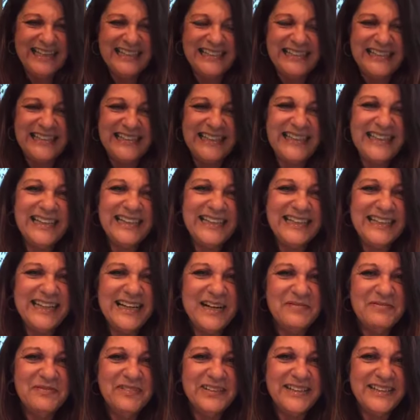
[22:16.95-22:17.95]
See you in a
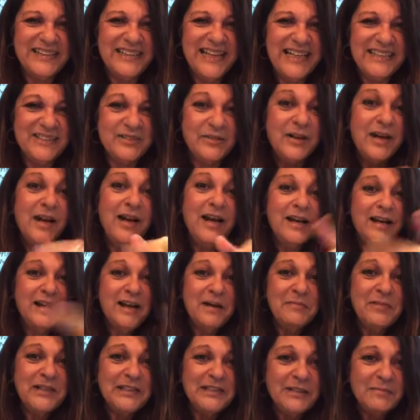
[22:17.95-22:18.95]
couple of days. Or
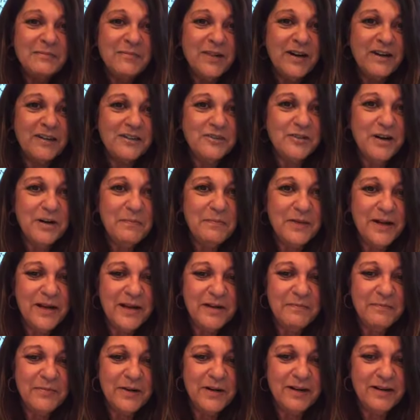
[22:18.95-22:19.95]
come in tomorrow. Drop by
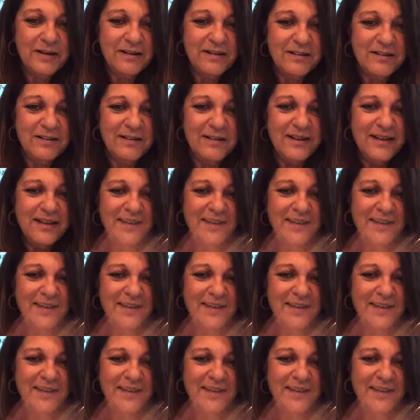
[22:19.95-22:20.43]
tomorrow.